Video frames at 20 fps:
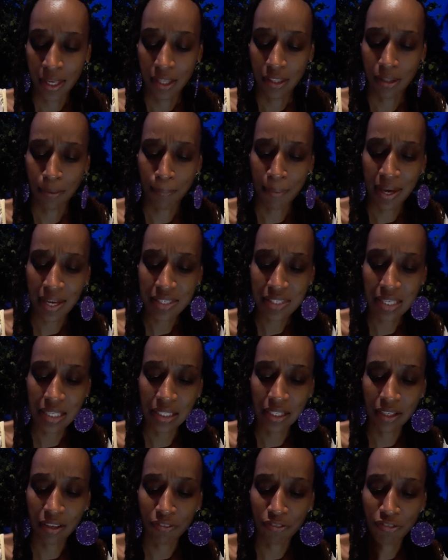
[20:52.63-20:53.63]
The
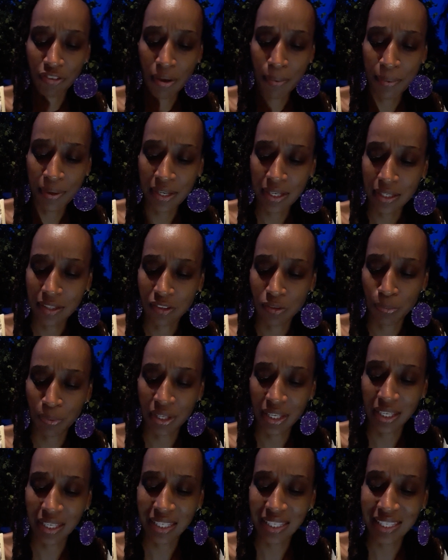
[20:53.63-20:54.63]
masculine and feminine is
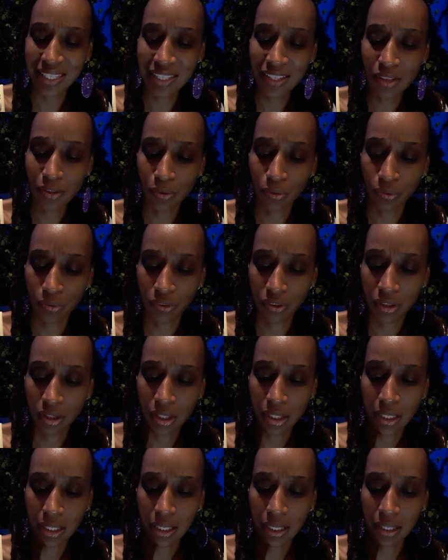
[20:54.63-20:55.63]
being healed
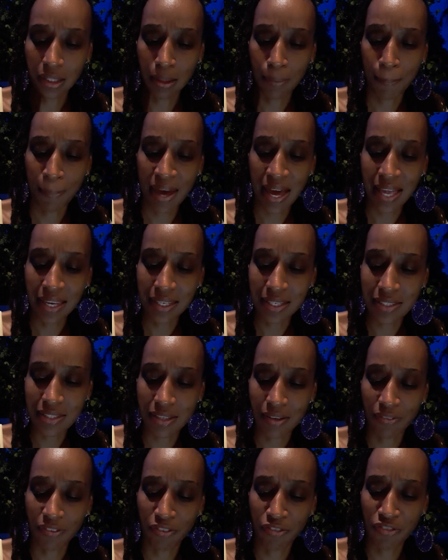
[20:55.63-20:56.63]
in the balance
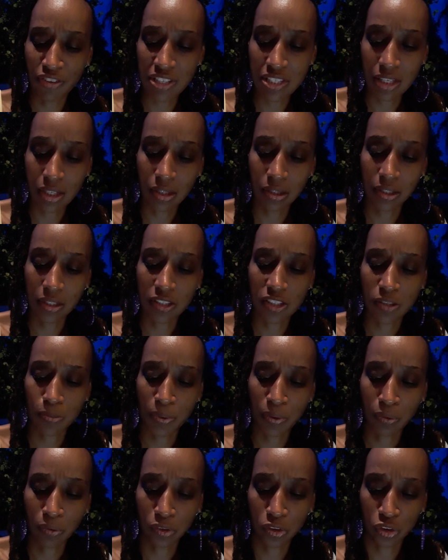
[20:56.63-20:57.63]
of the physical and
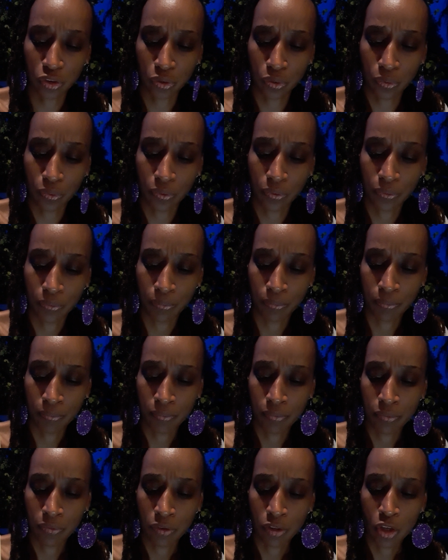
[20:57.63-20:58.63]
spiritual.
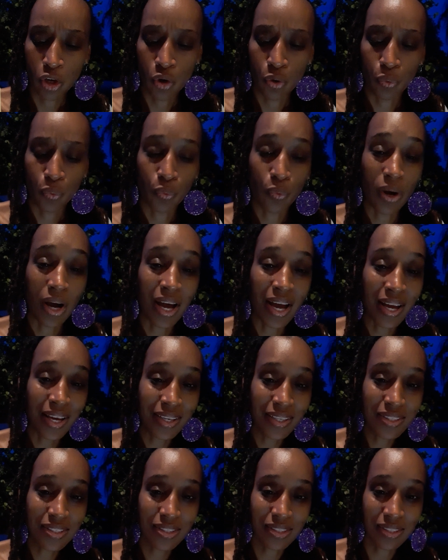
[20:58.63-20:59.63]

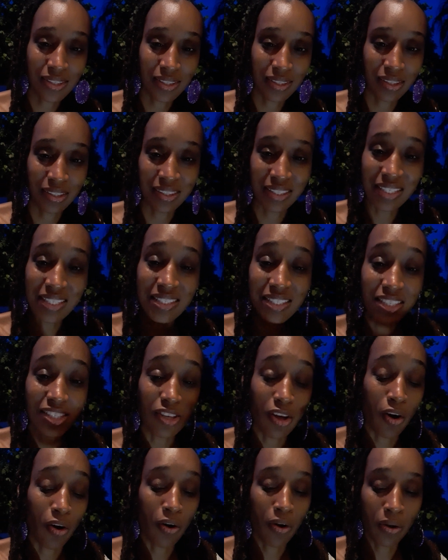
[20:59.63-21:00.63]
Rise, this is
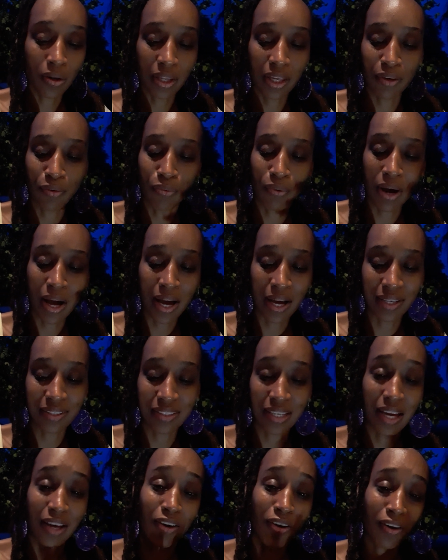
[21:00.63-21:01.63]
all a rise.
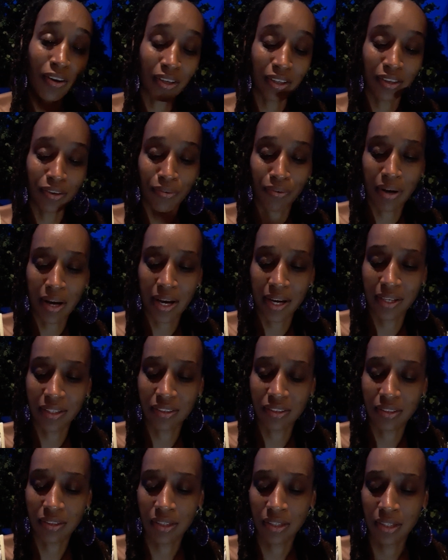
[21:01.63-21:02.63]
I call it a
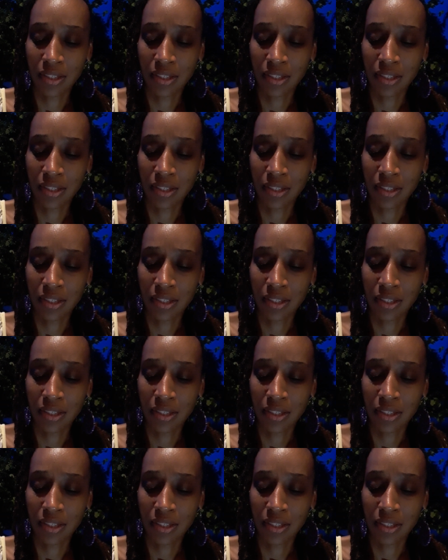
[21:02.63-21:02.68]
rise.